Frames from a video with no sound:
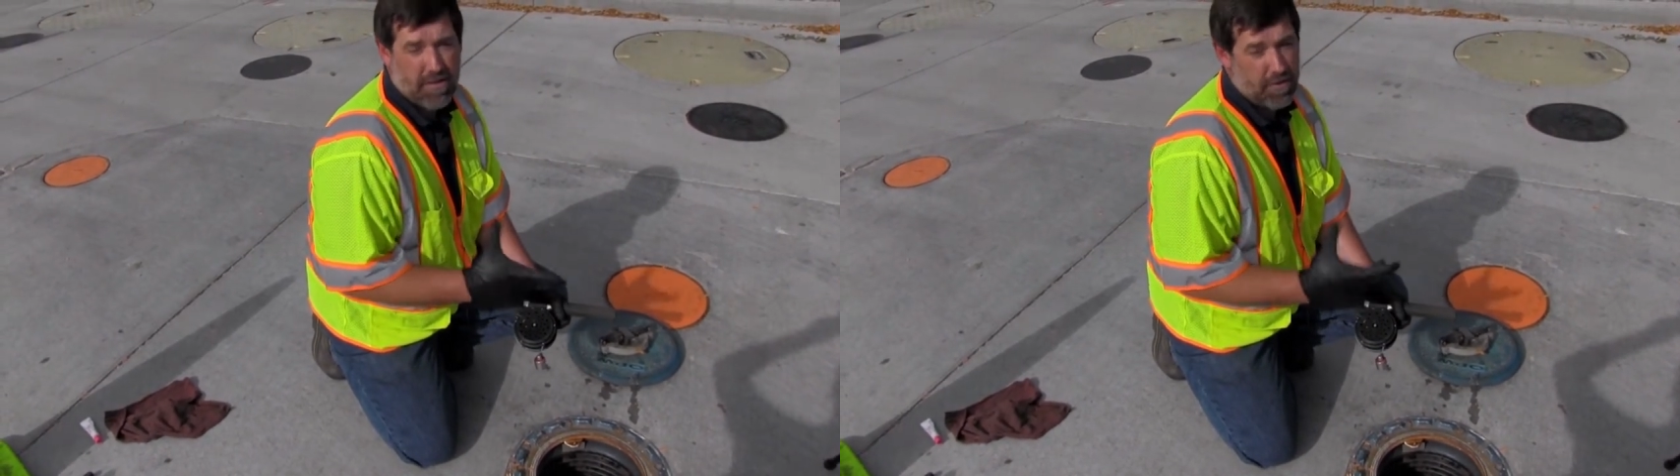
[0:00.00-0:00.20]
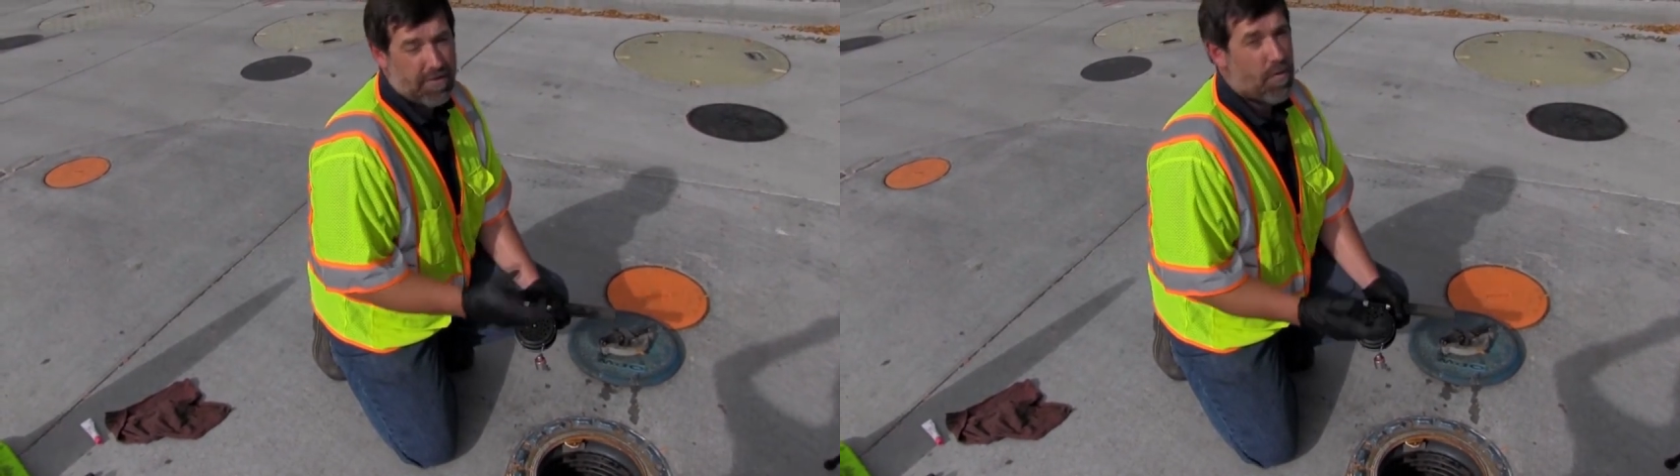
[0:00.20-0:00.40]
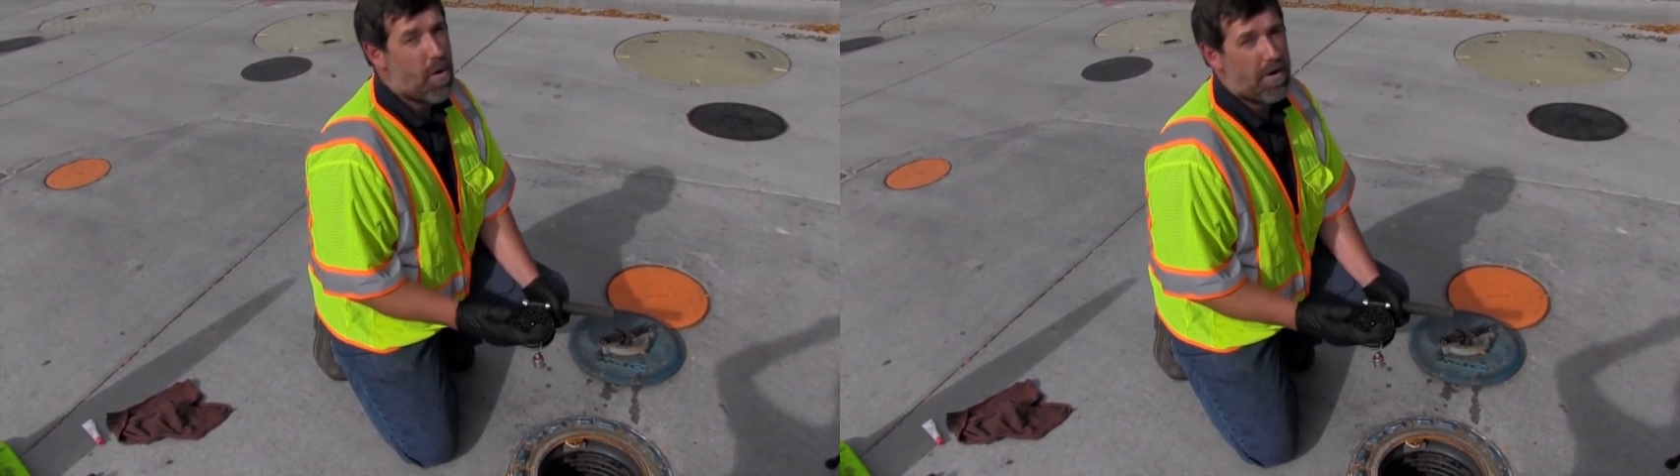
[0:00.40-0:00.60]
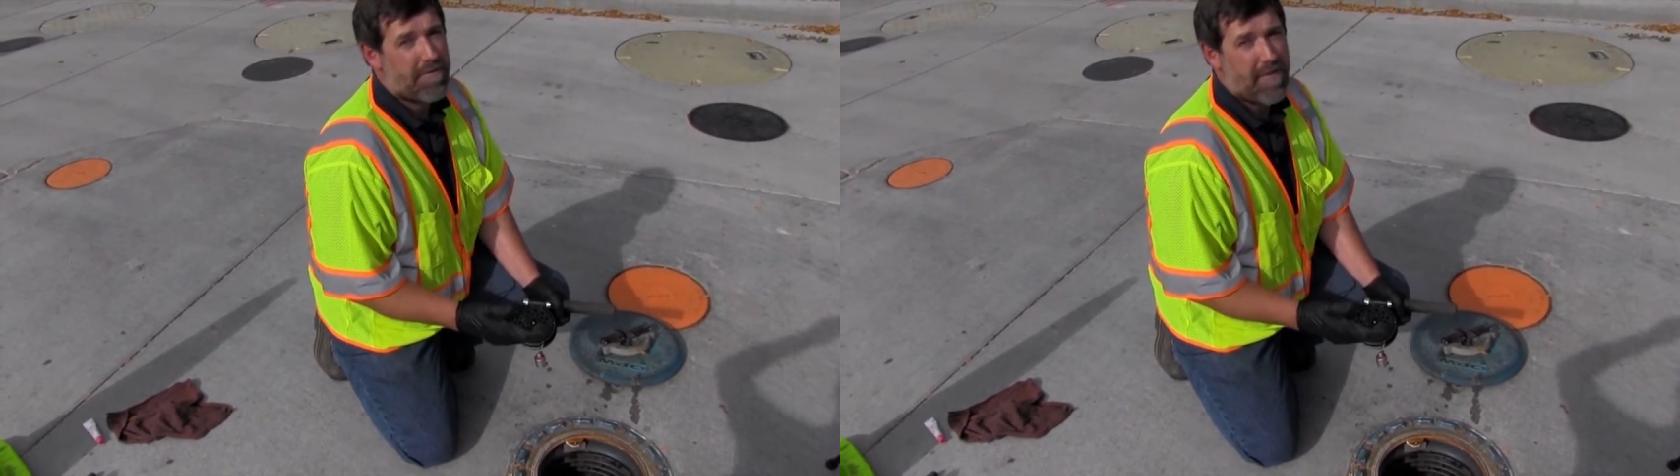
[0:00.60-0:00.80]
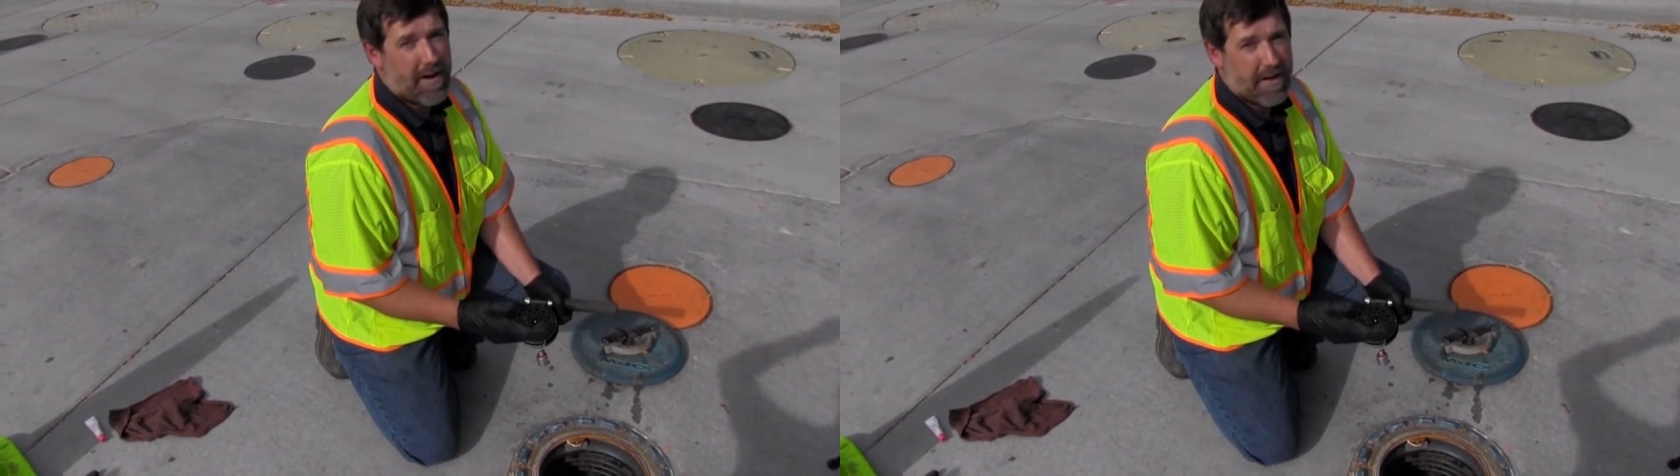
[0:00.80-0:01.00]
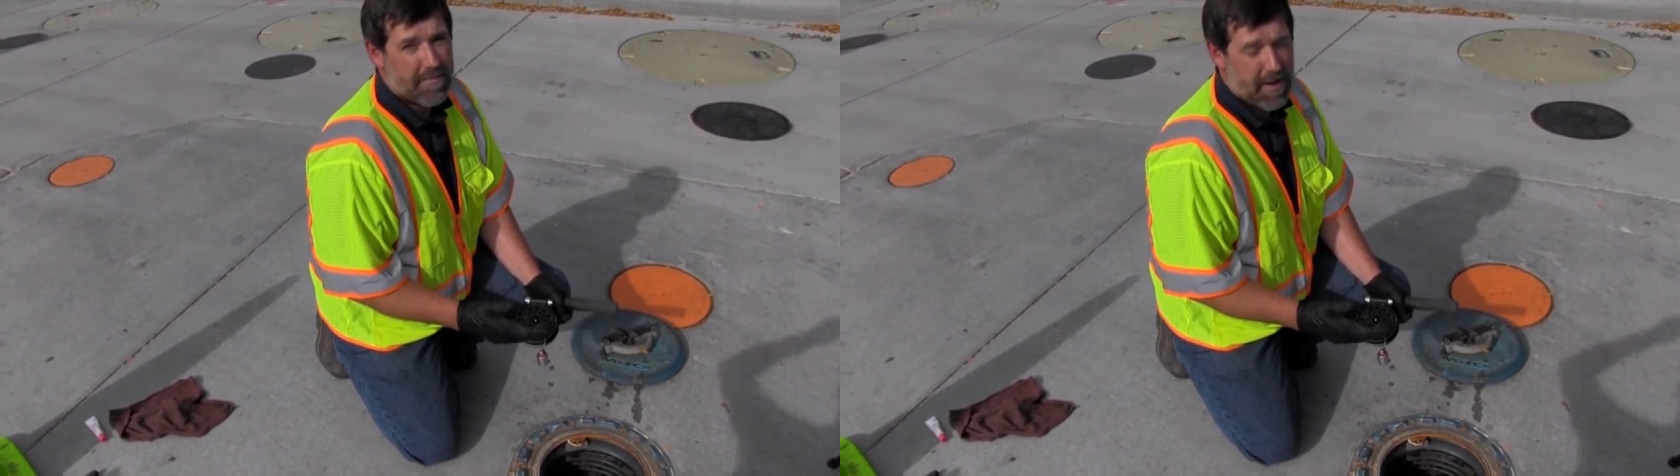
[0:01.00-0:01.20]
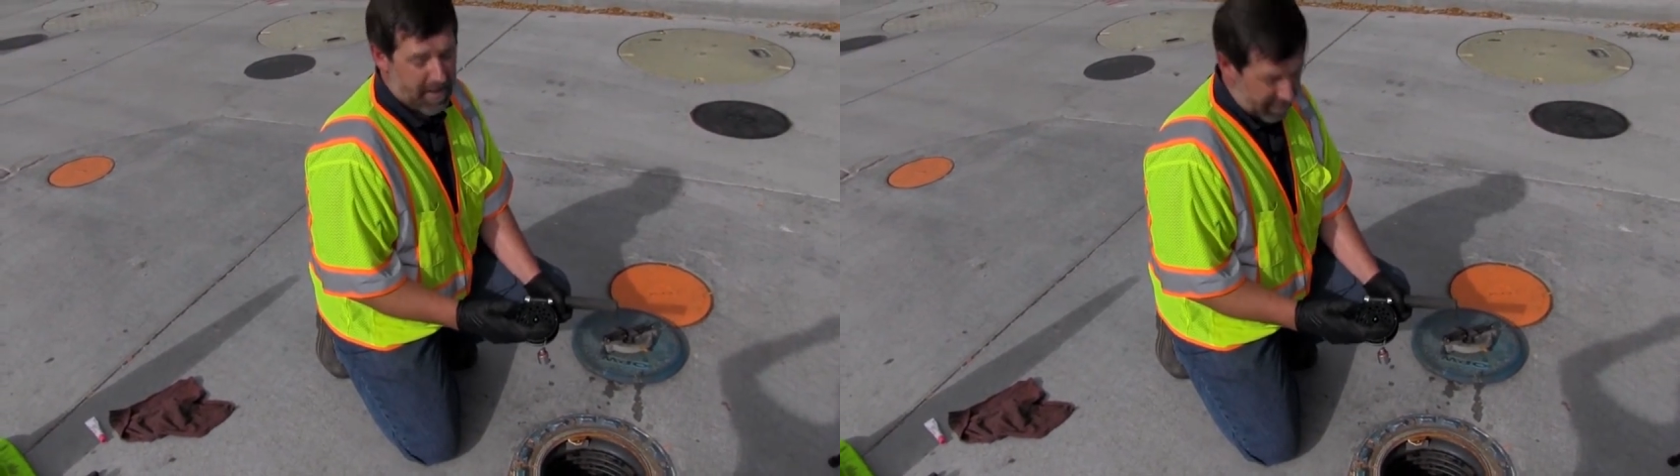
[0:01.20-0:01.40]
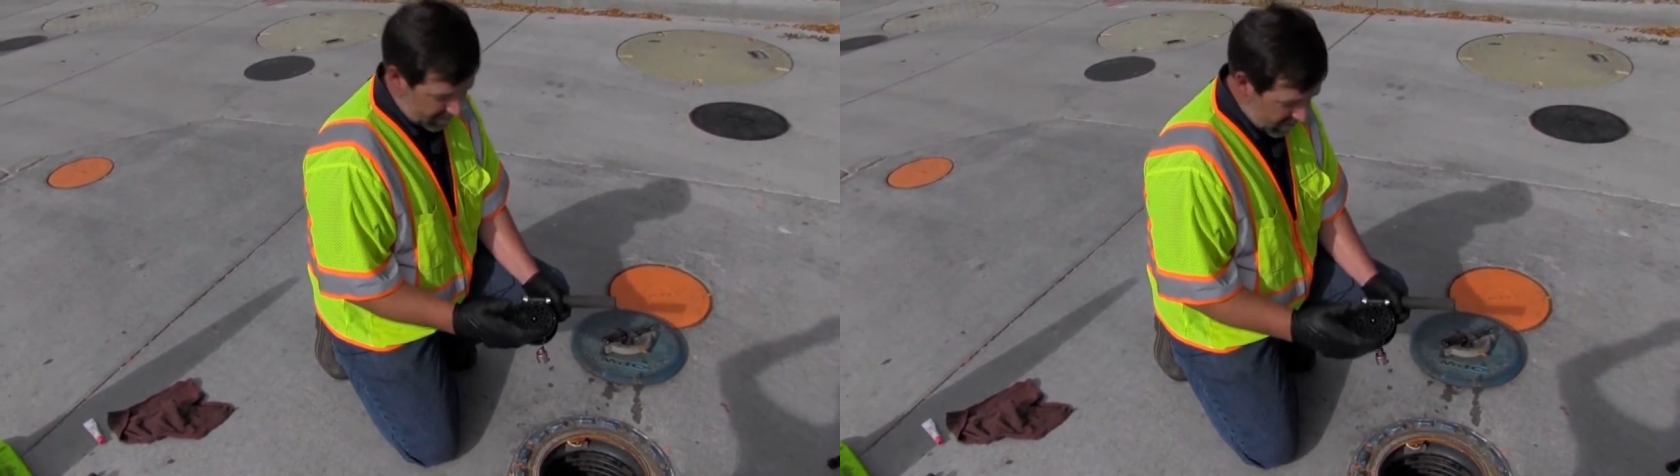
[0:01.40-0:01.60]
using water finding
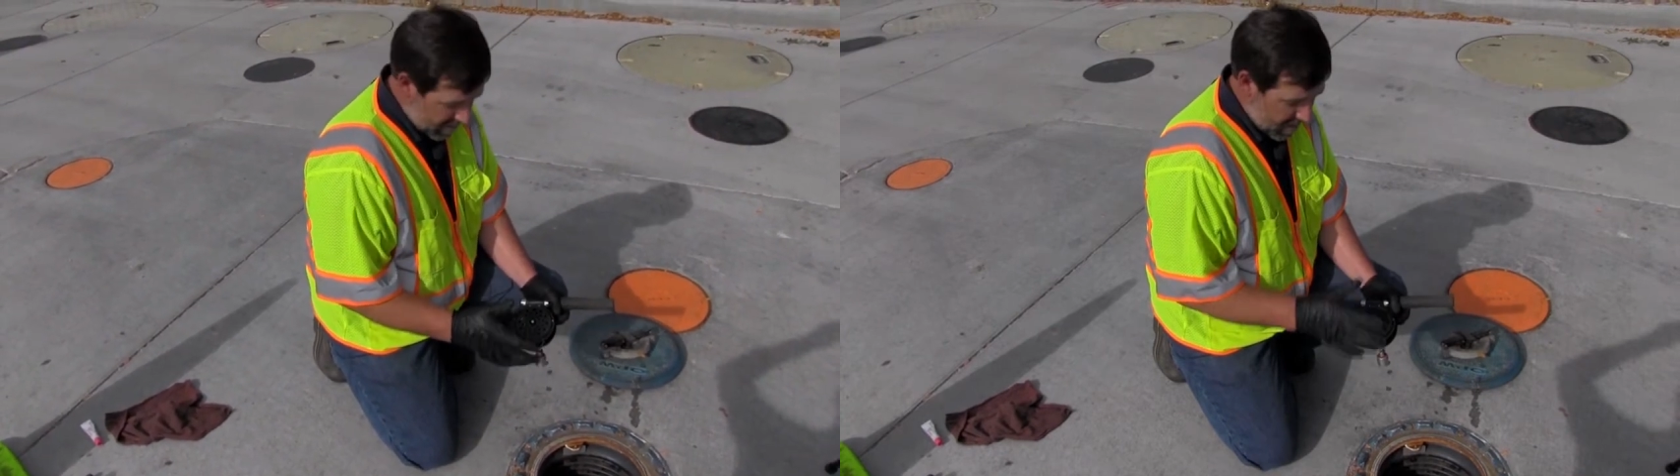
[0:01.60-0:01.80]
paste.